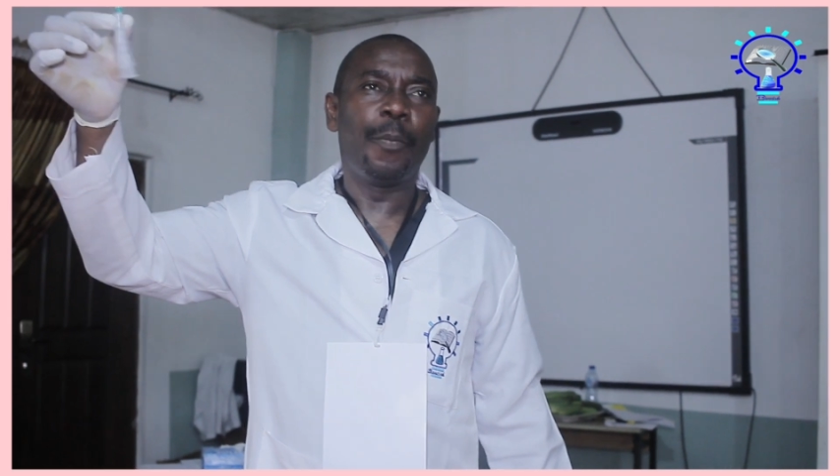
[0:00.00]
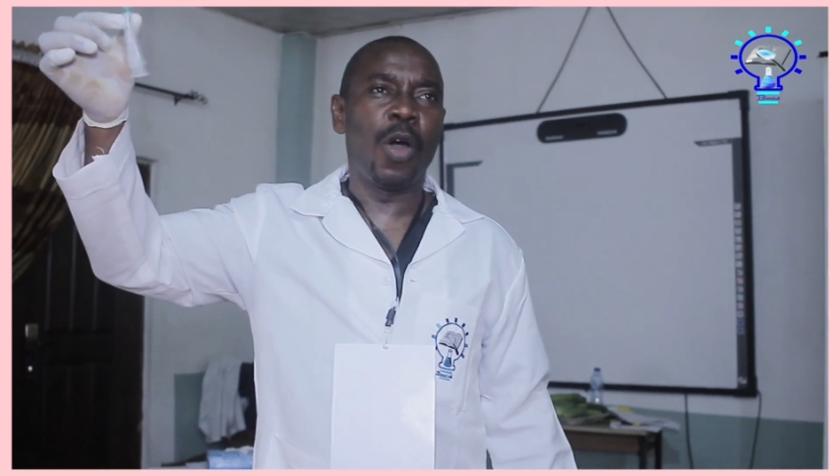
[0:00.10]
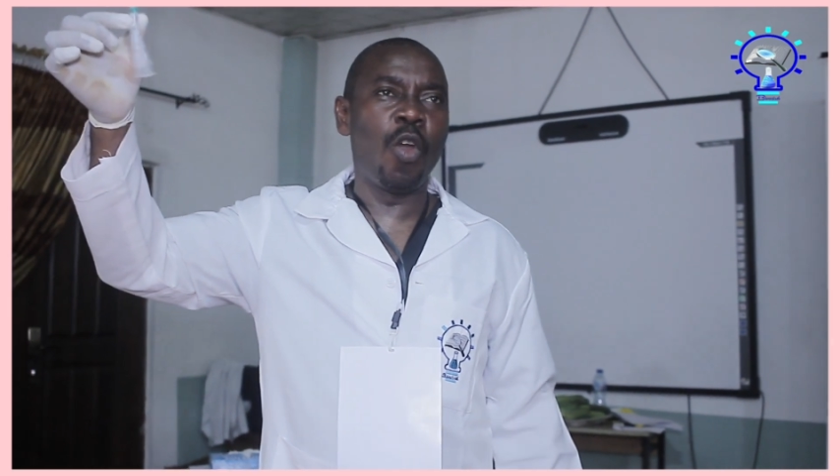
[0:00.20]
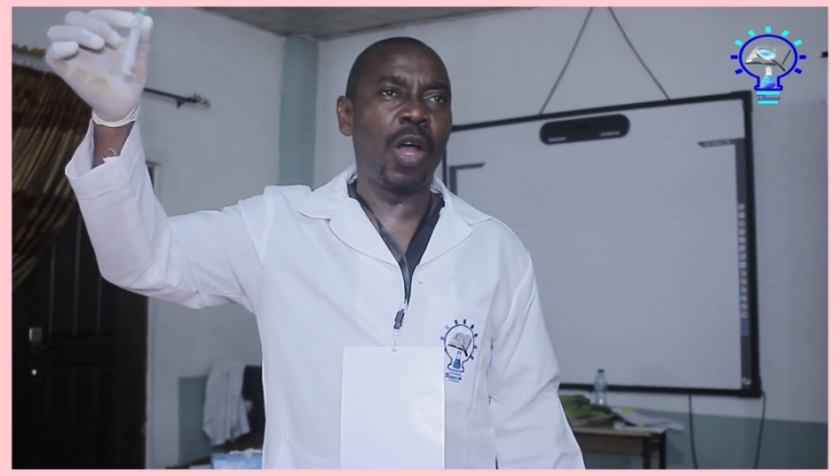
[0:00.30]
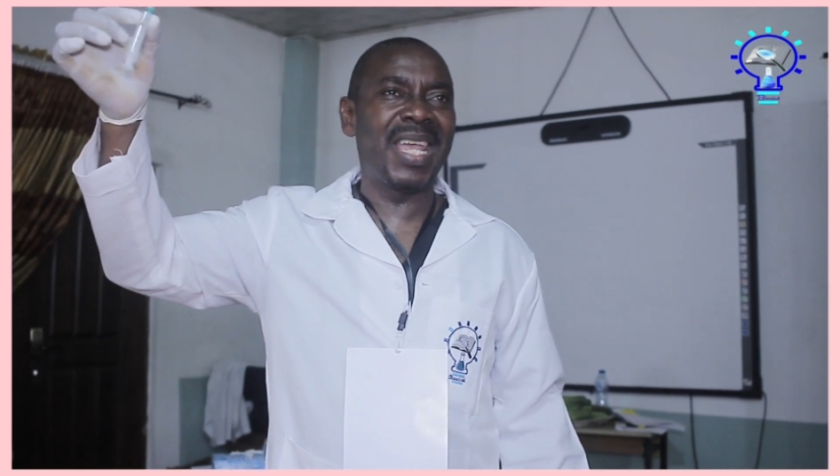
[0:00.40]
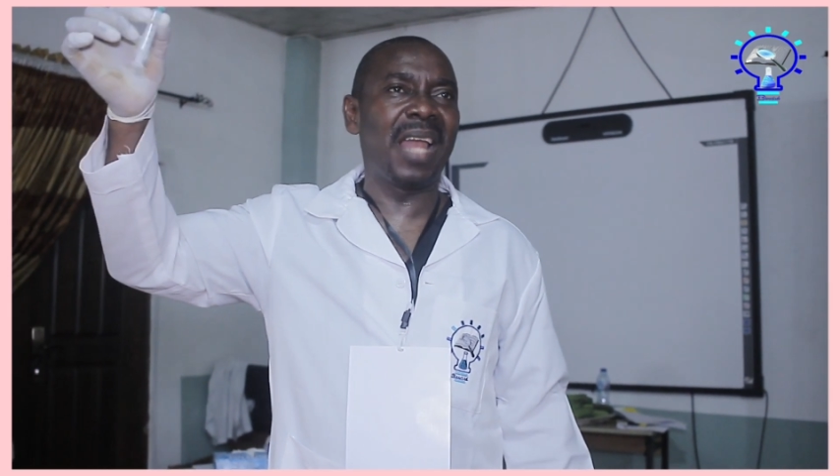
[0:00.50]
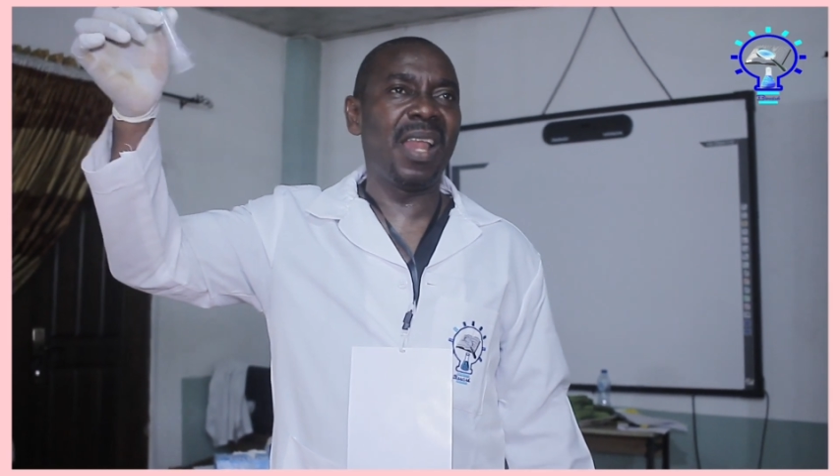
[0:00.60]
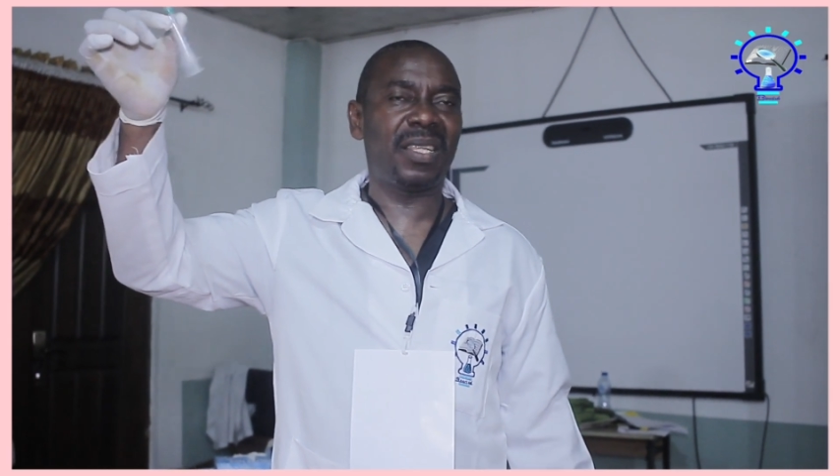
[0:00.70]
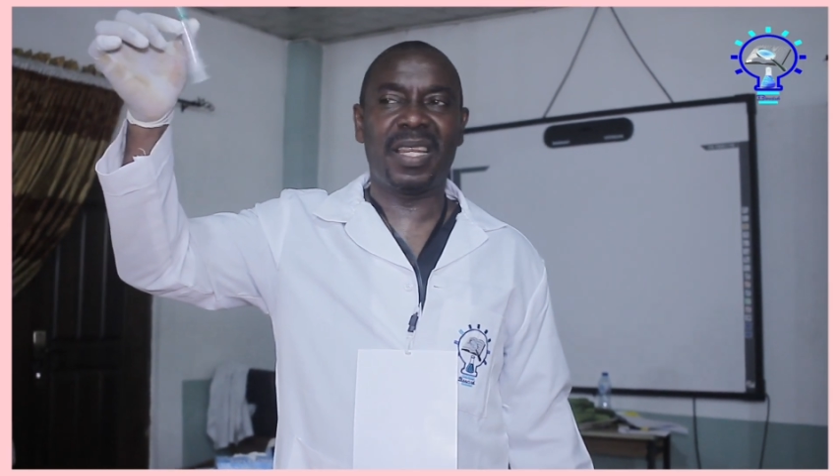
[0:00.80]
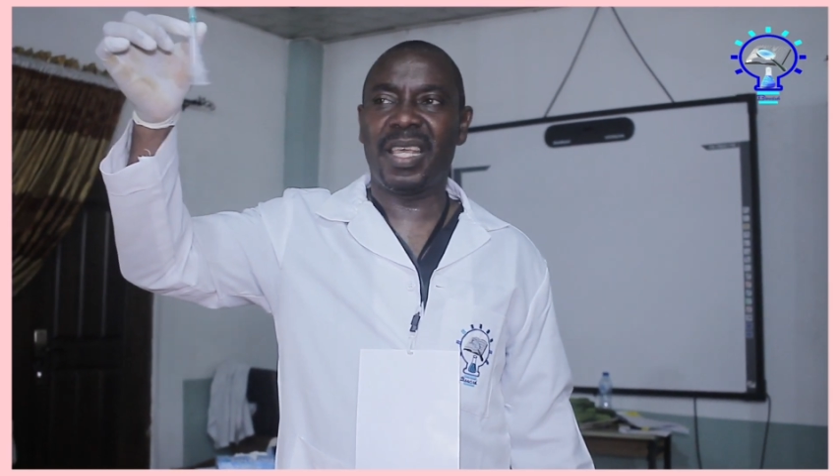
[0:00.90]
but not
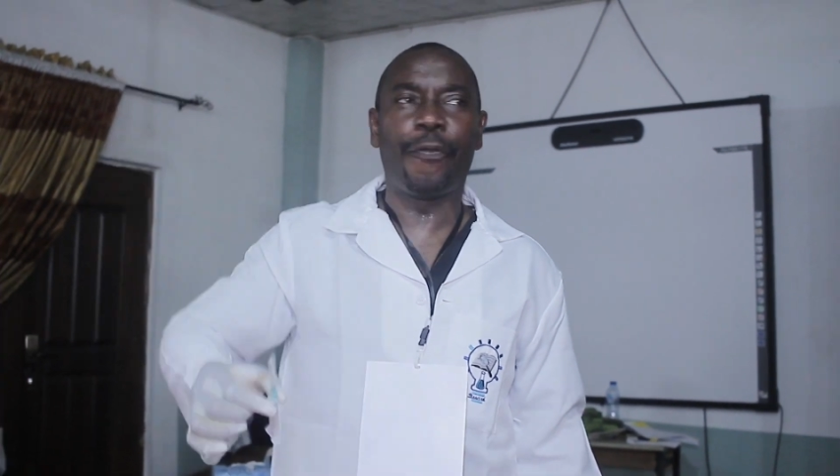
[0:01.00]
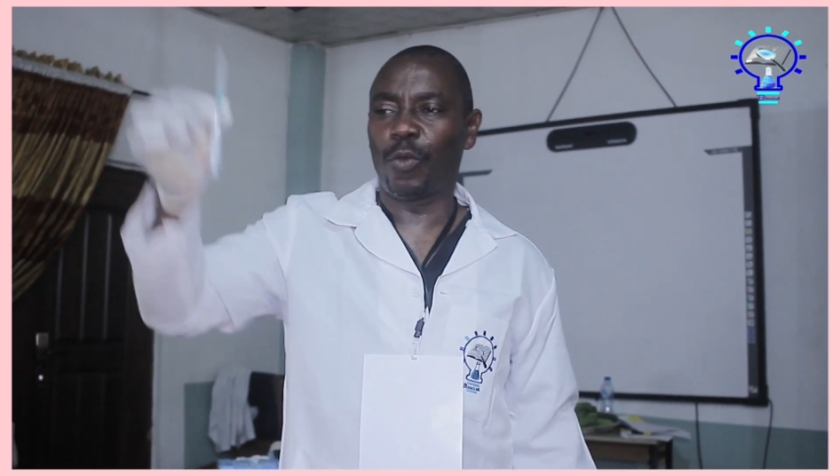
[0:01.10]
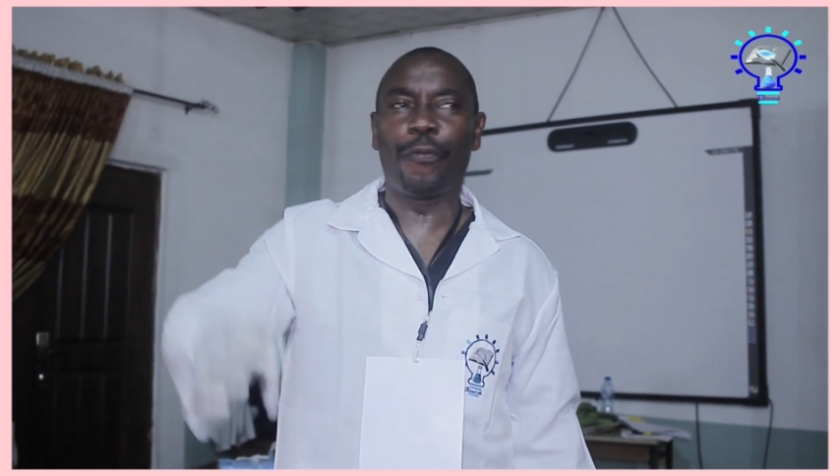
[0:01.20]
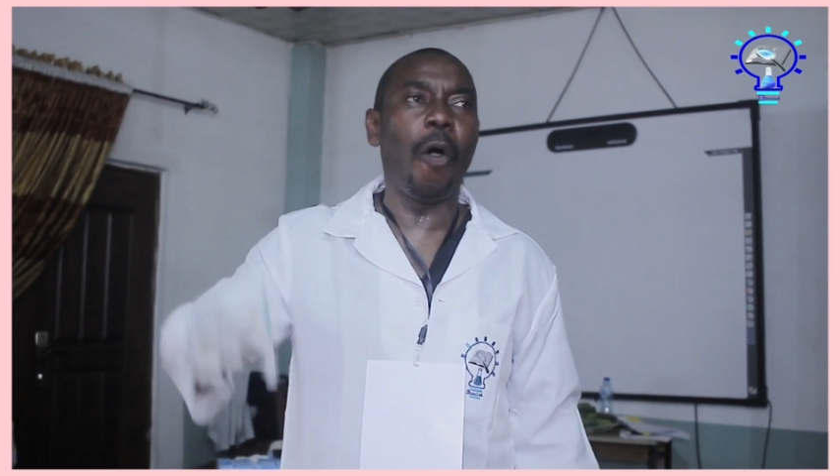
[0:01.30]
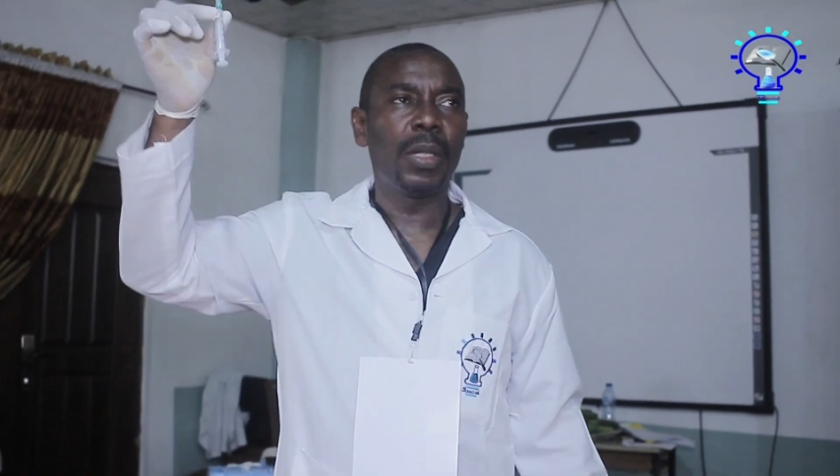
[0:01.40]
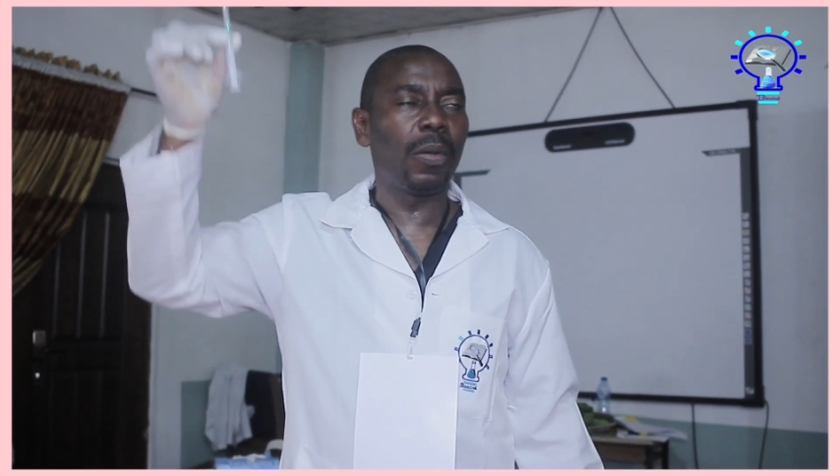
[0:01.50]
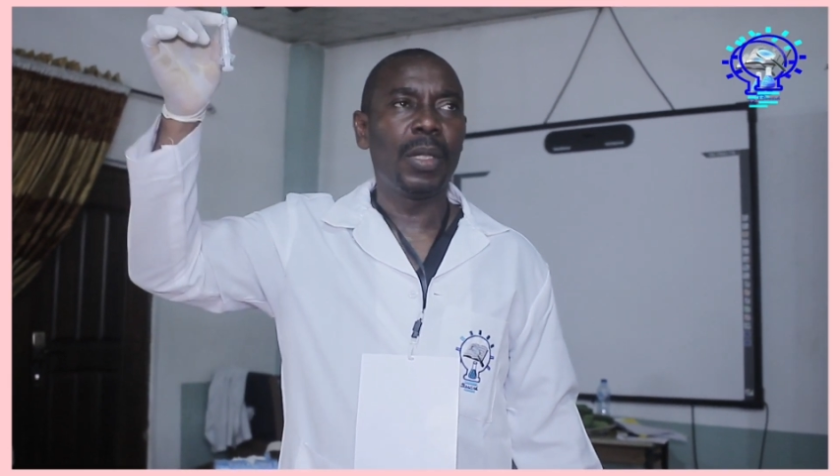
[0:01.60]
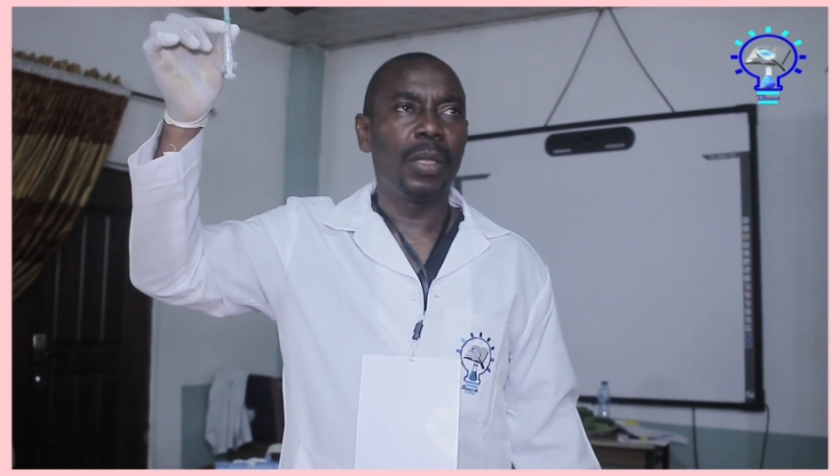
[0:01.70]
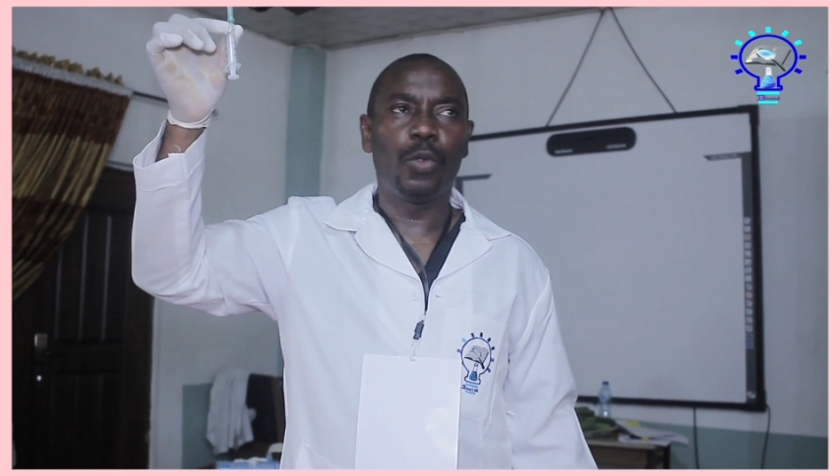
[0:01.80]
carelessly to fall.